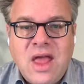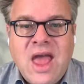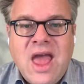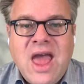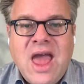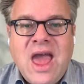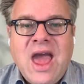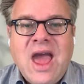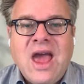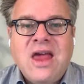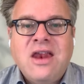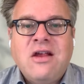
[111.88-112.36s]

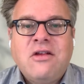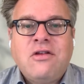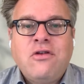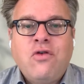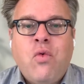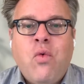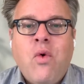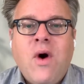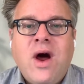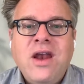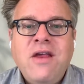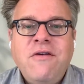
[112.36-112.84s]
and a
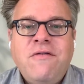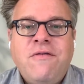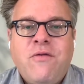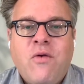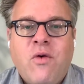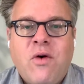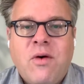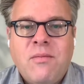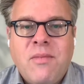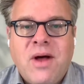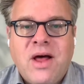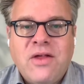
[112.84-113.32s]

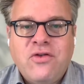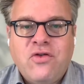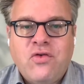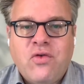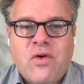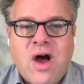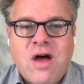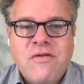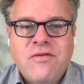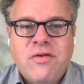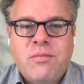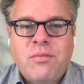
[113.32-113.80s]
24-month
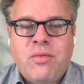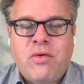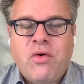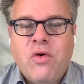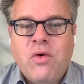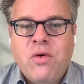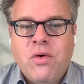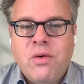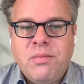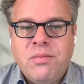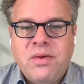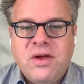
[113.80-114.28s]
driving
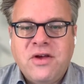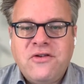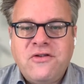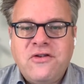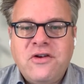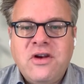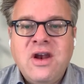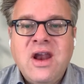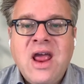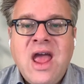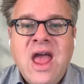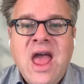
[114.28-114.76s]

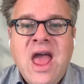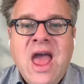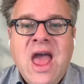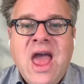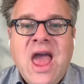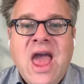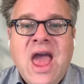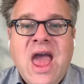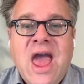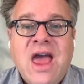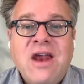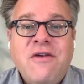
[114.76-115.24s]
prohibition.
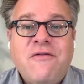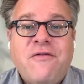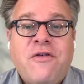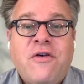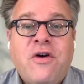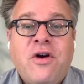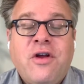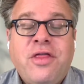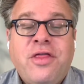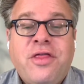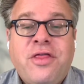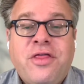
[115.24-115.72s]
And
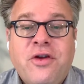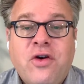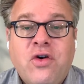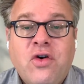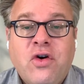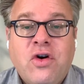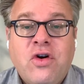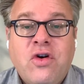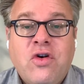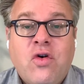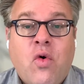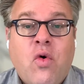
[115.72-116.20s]
for a
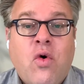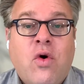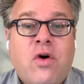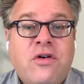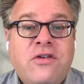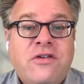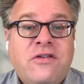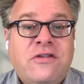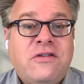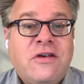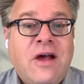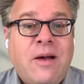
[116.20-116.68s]
third or
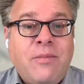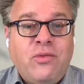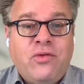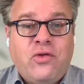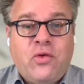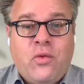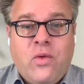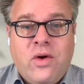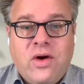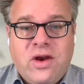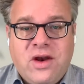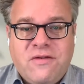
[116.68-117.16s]

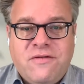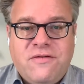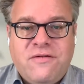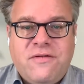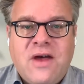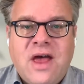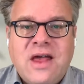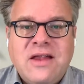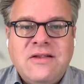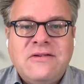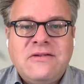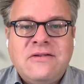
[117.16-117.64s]
subsequent
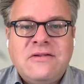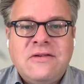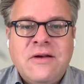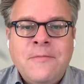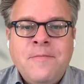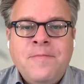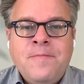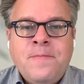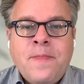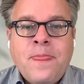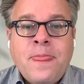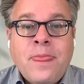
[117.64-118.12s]
offense,
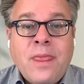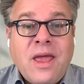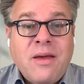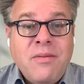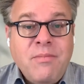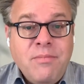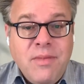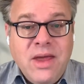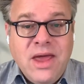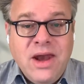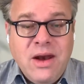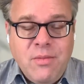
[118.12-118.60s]

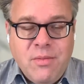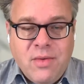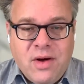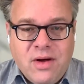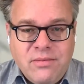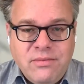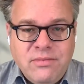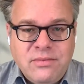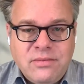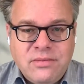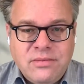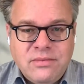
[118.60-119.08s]

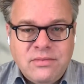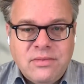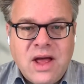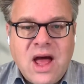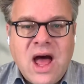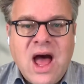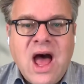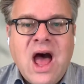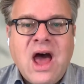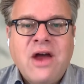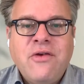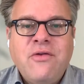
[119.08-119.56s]
minimum
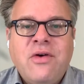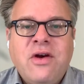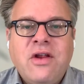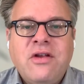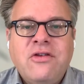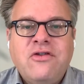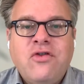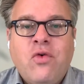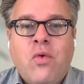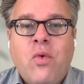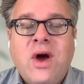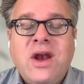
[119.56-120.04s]

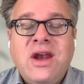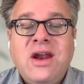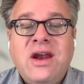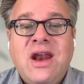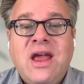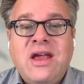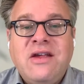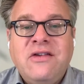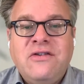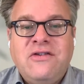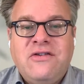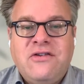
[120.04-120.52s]
120
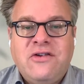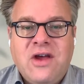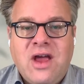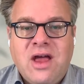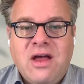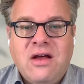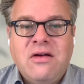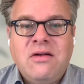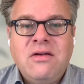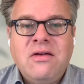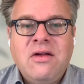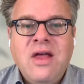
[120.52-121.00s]
days
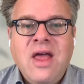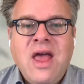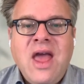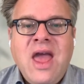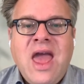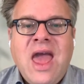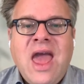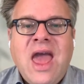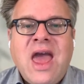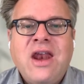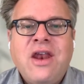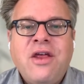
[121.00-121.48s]
jail,
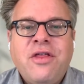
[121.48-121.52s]
and a